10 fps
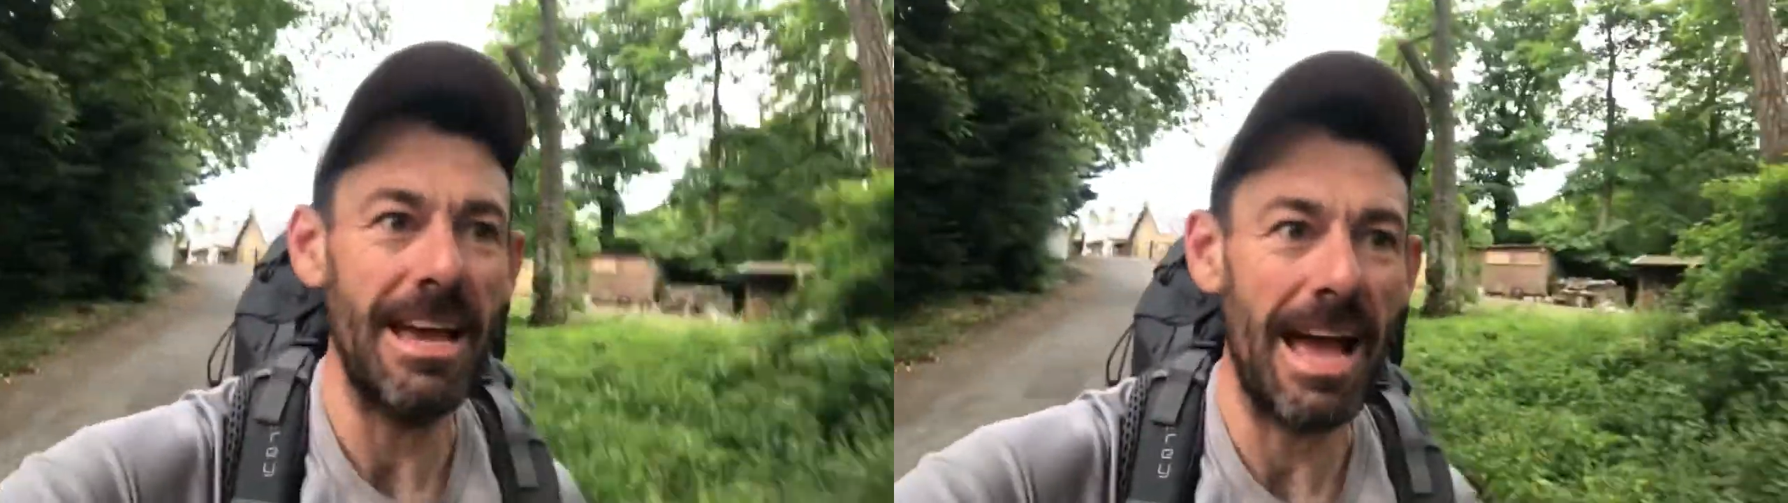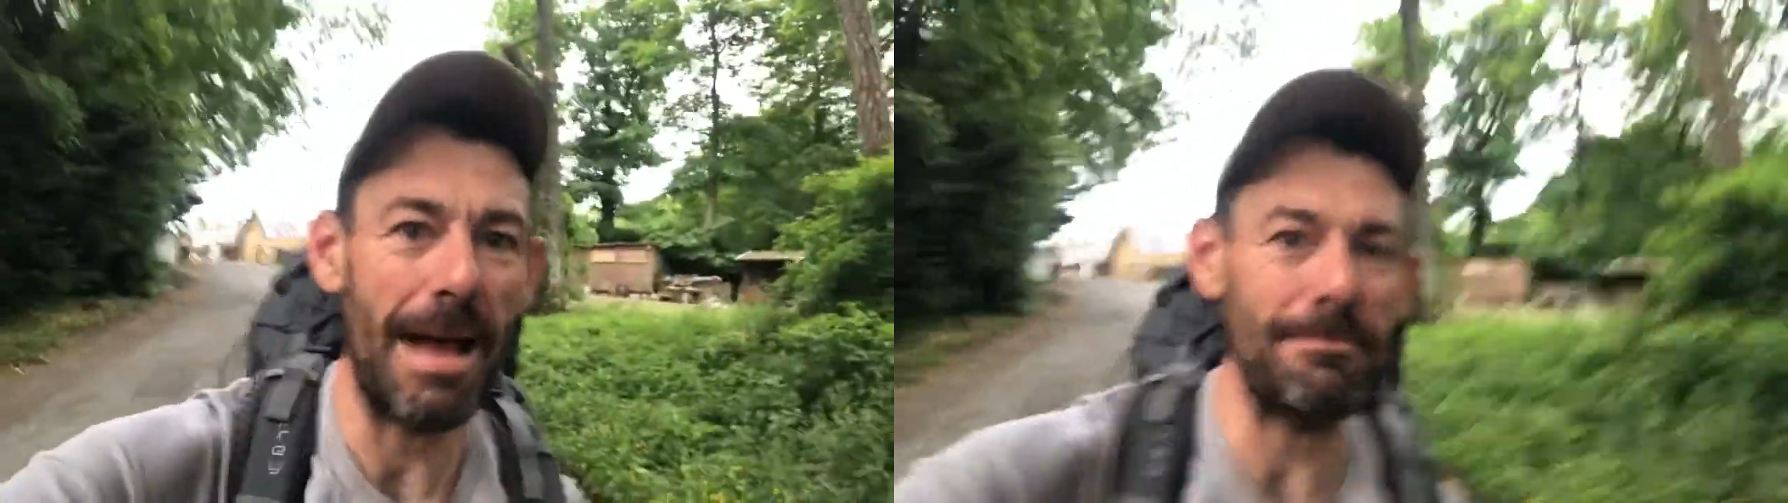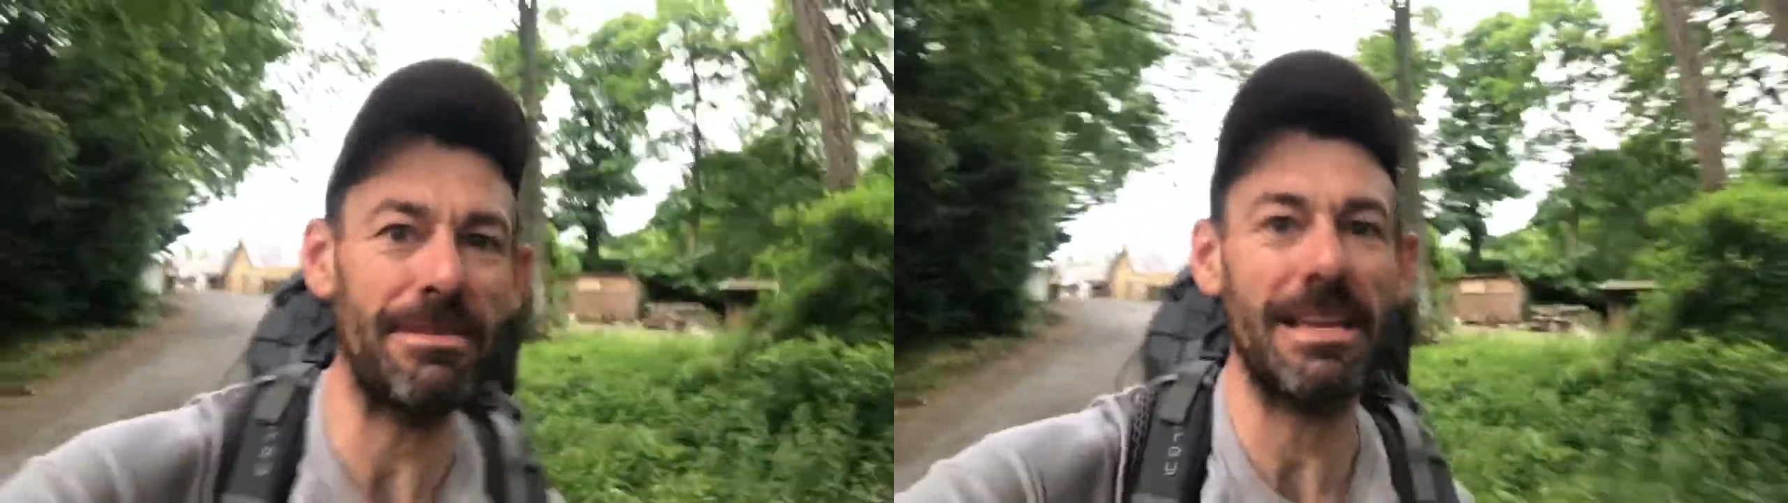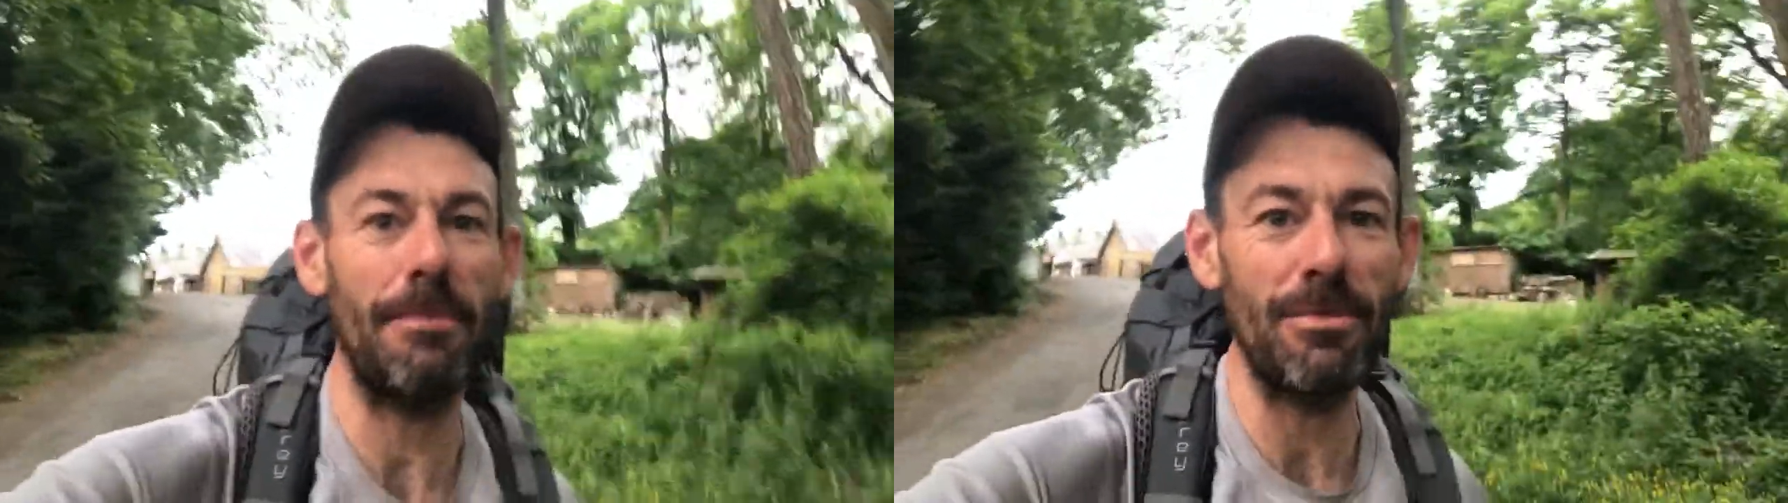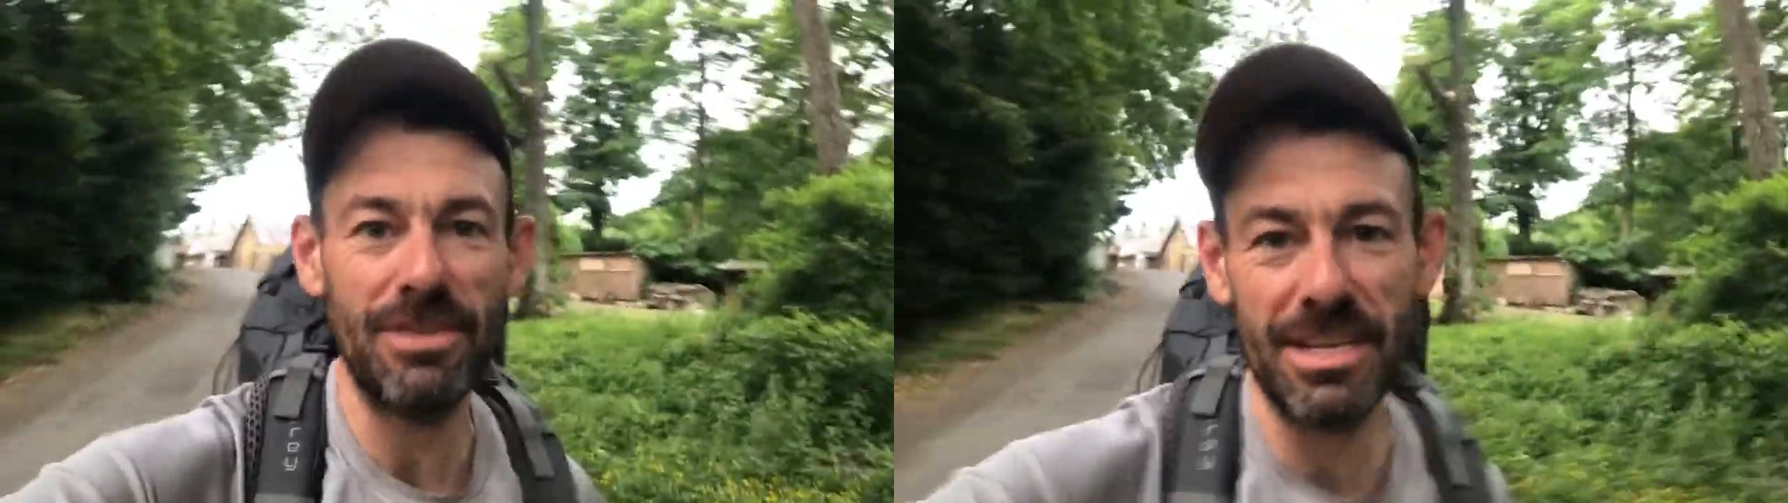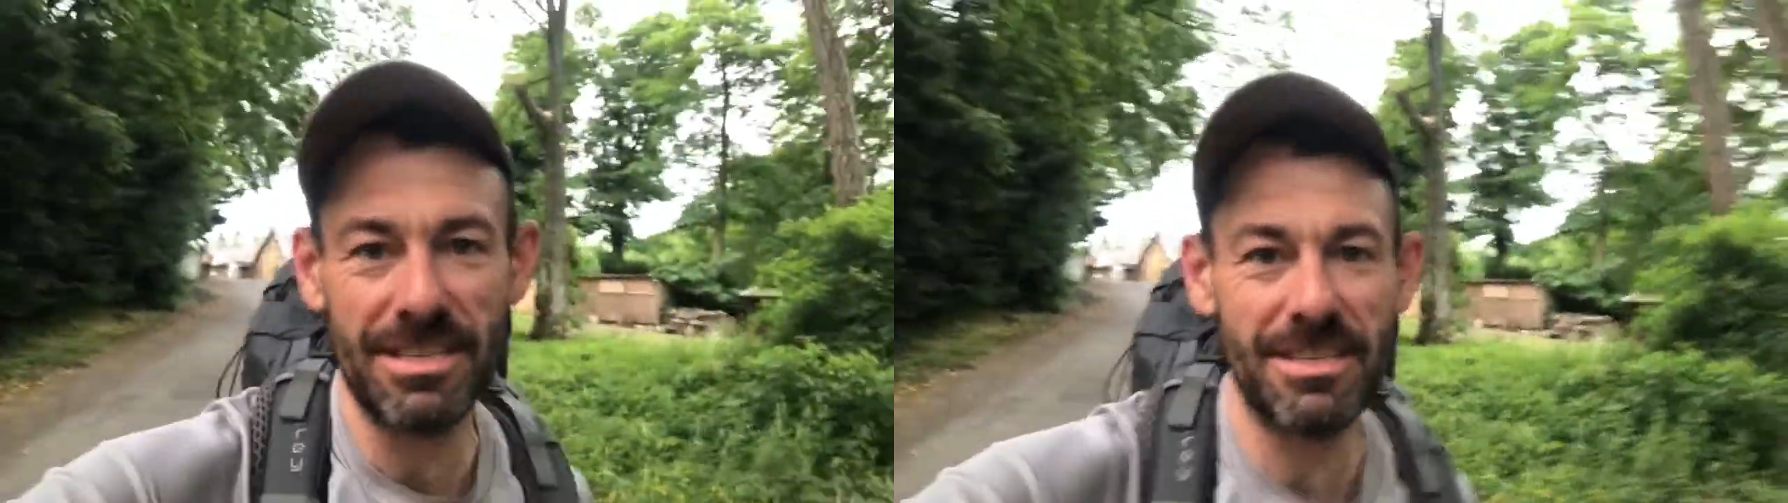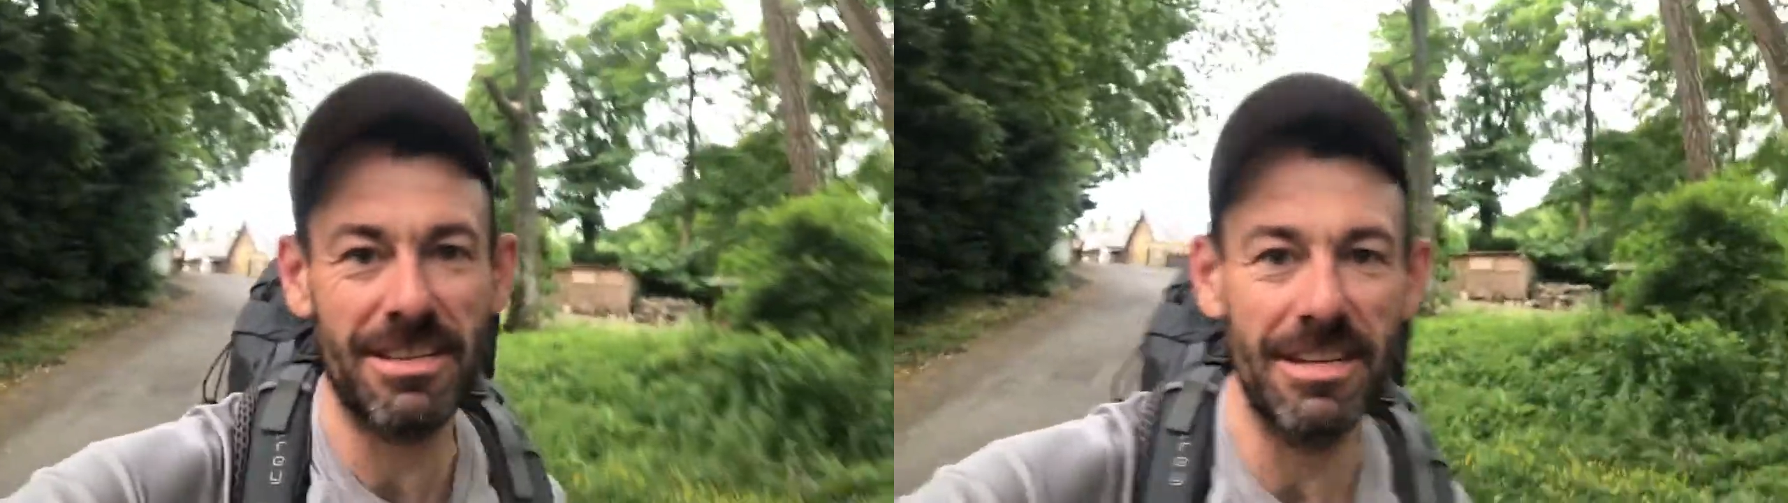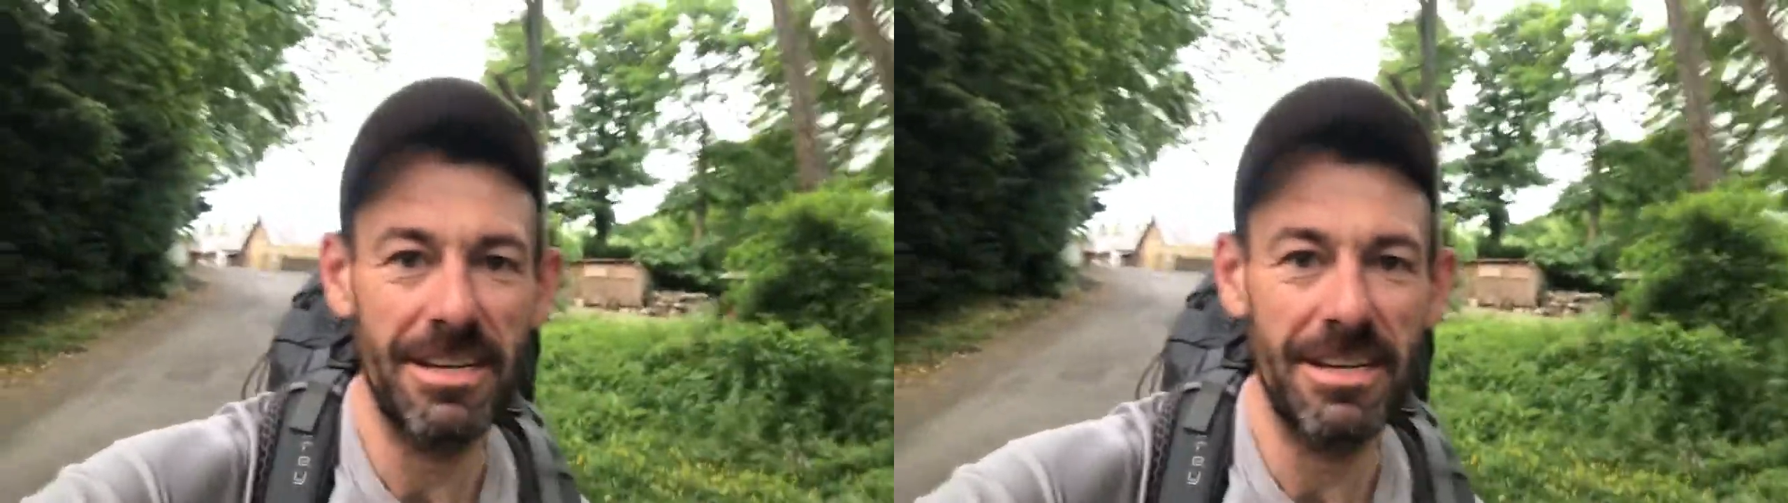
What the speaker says: ham sandwiches